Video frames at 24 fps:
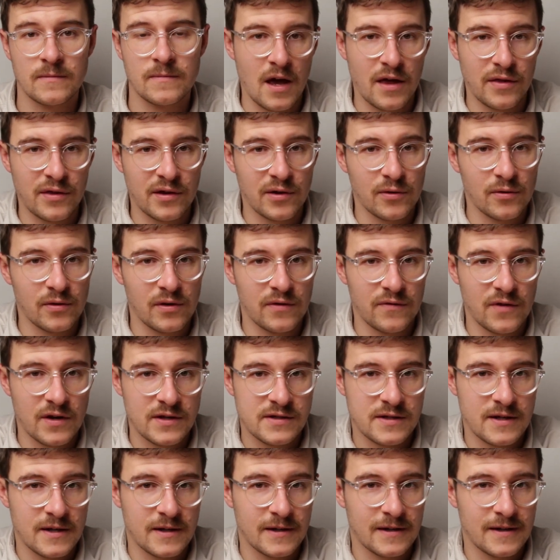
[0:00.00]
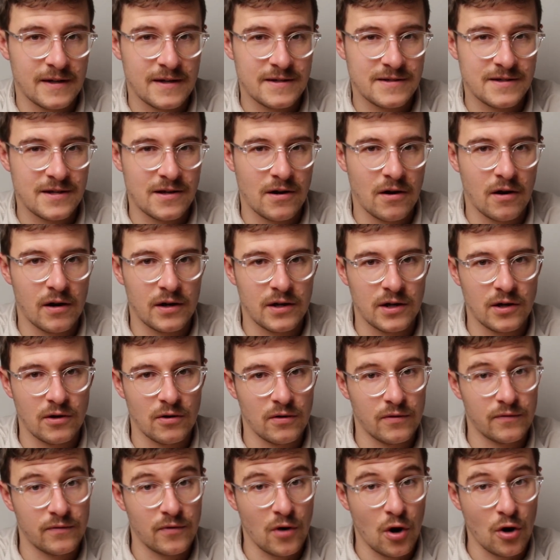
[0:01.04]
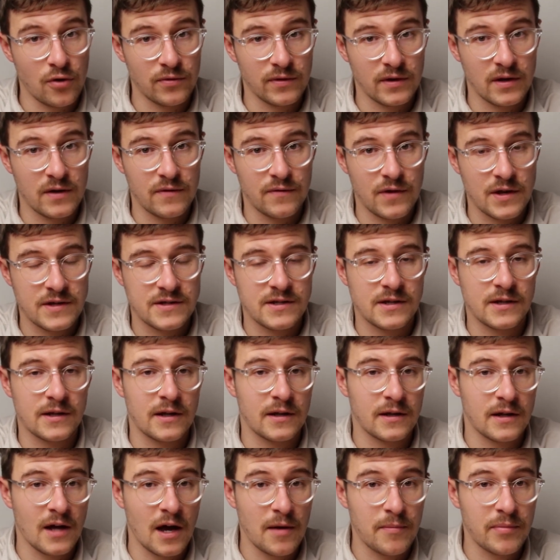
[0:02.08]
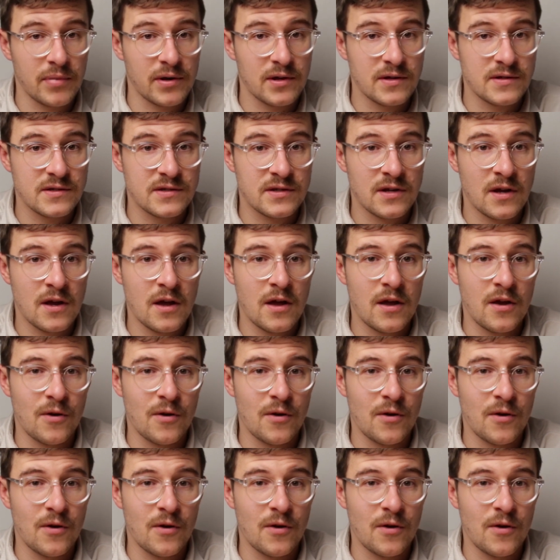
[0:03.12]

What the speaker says: Ethical investing is the idea of only investing in companies